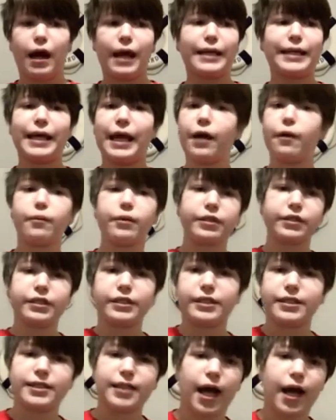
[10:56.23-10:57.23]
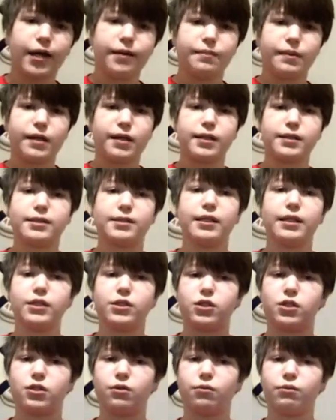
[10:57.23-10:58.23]
I can't really decide because
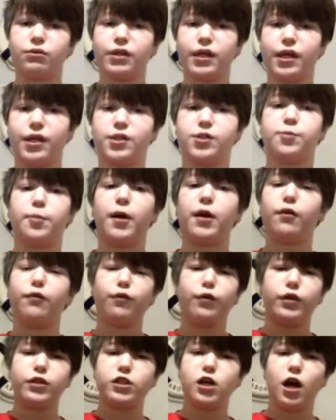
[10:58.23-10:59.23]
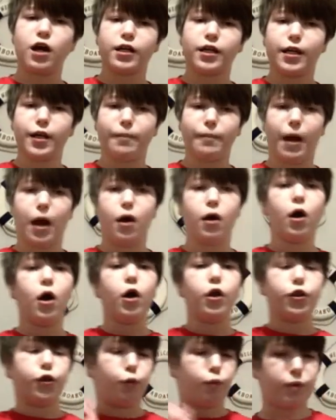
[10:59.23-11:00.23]
these two things, but if we're talking about
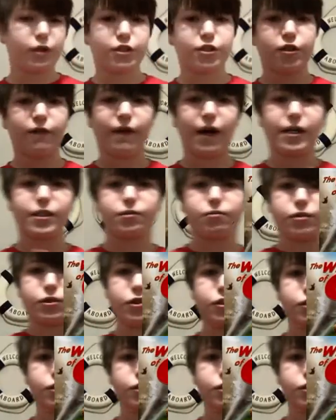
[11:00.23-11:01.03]
The Wizard of Oz and